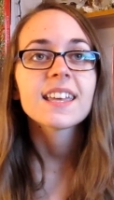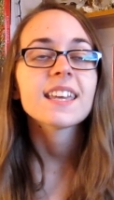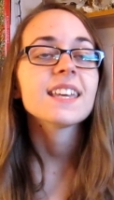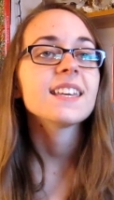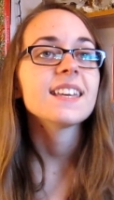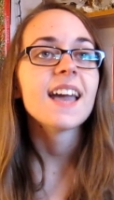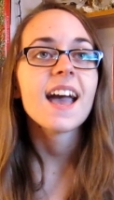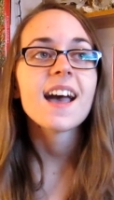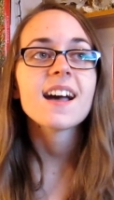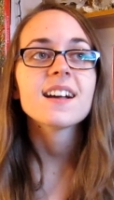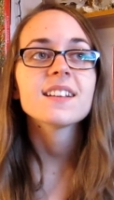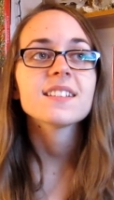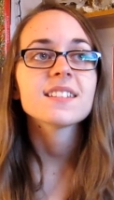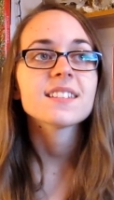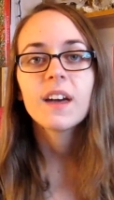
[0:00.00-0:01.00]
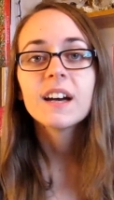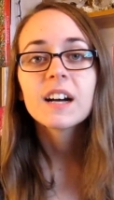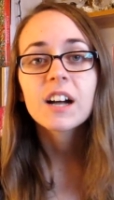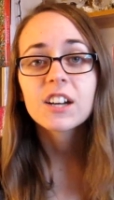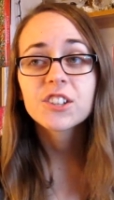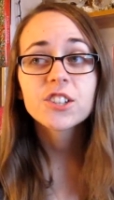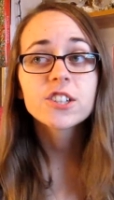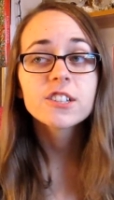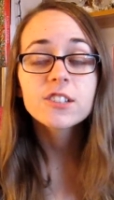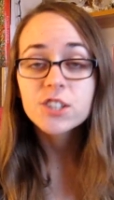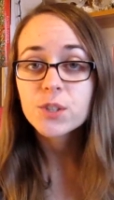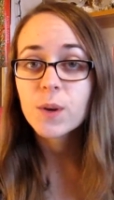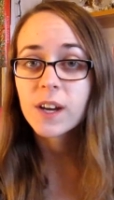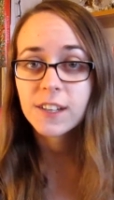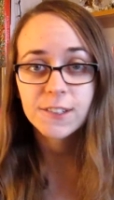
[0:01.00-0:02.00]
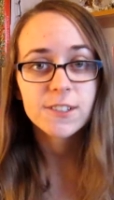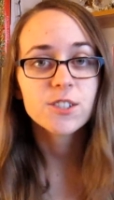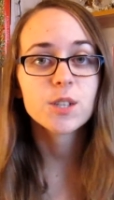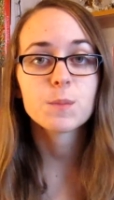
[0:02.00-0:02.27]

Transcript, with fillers: he has under 200